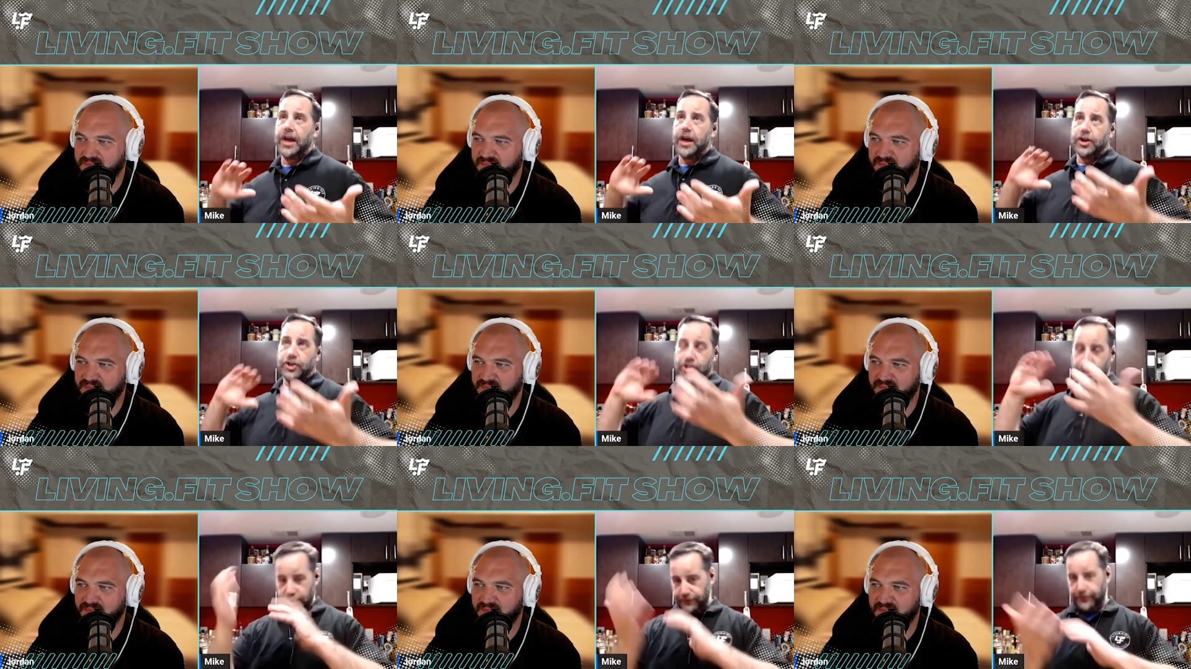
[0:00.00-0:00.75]

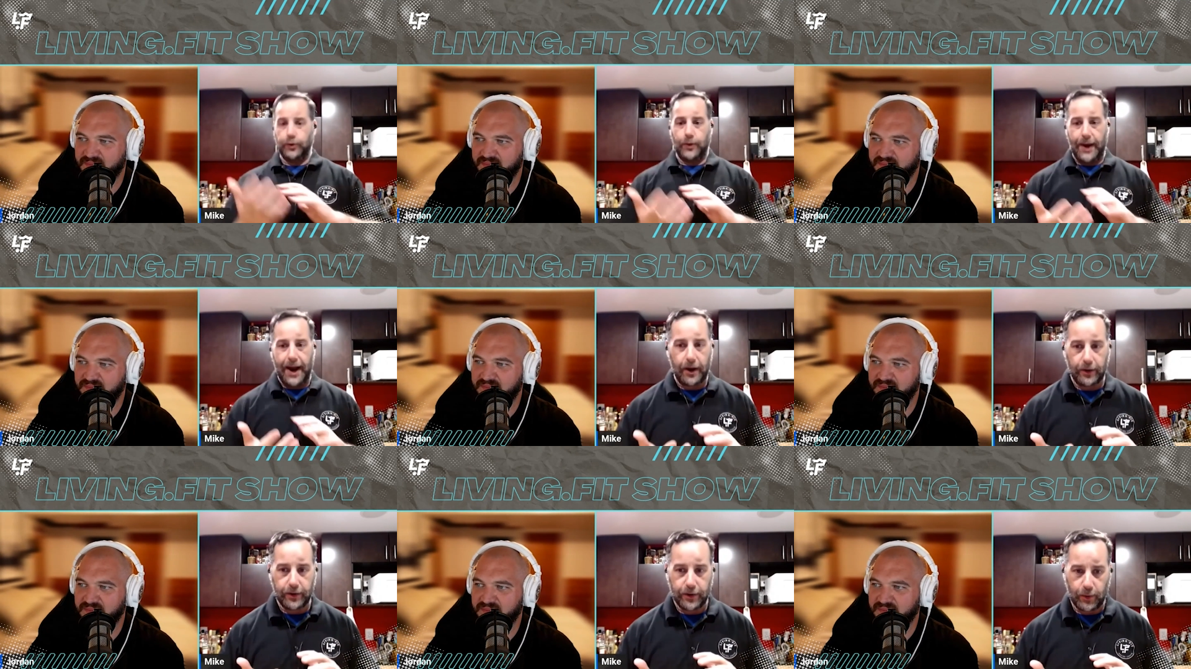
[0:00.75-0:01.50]
Speaker 1: shift around
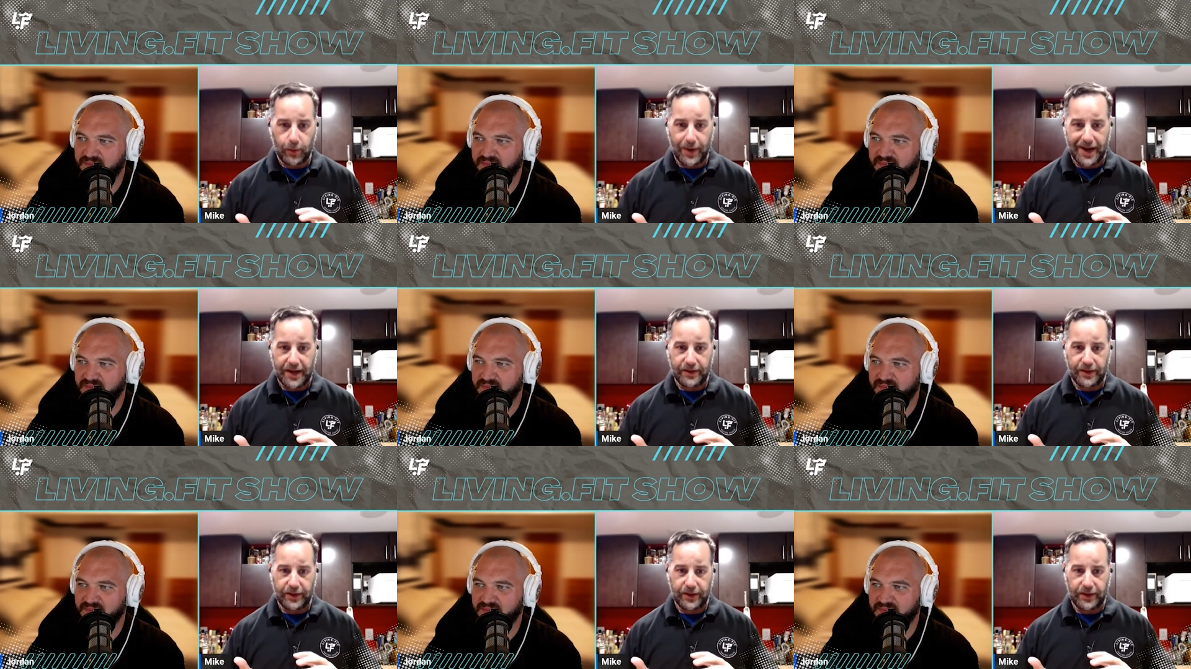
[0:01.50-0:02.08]
the way that